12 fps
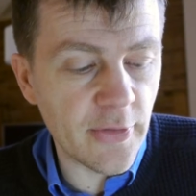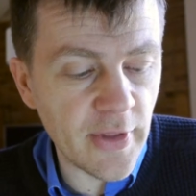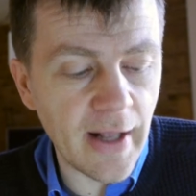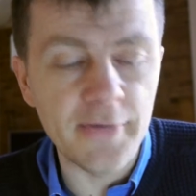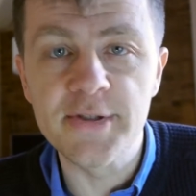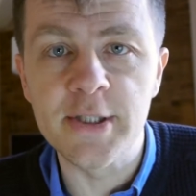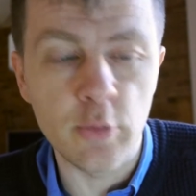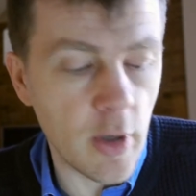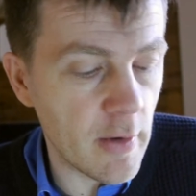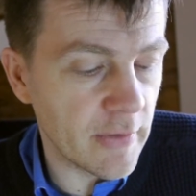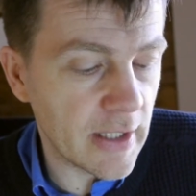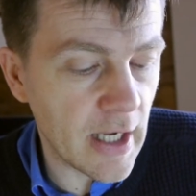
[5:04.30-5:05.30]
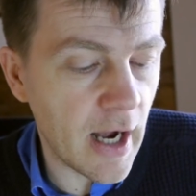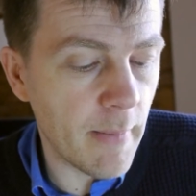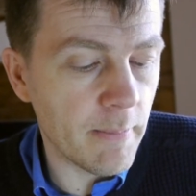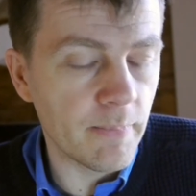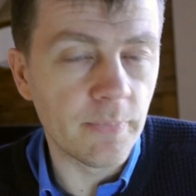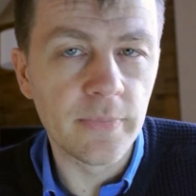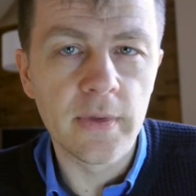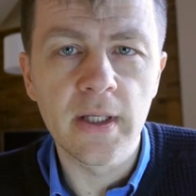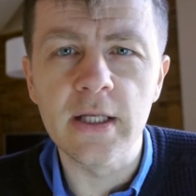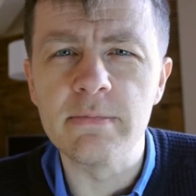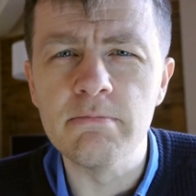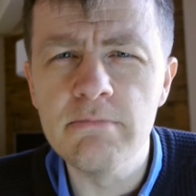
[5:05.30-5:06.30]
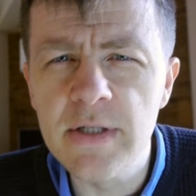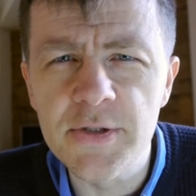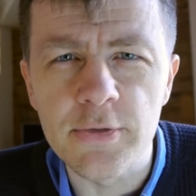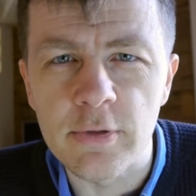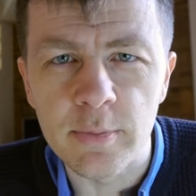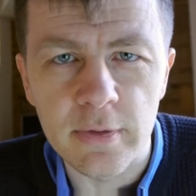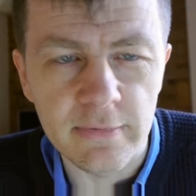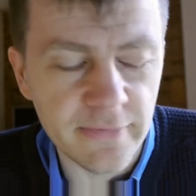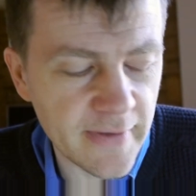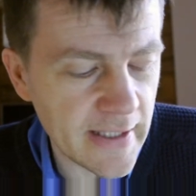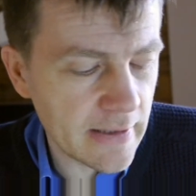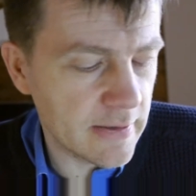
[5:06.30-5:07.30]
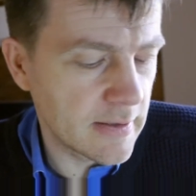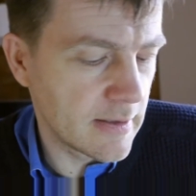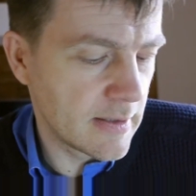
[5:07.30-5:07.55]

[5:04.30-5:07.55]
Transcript: thus to overcome his miserable fate.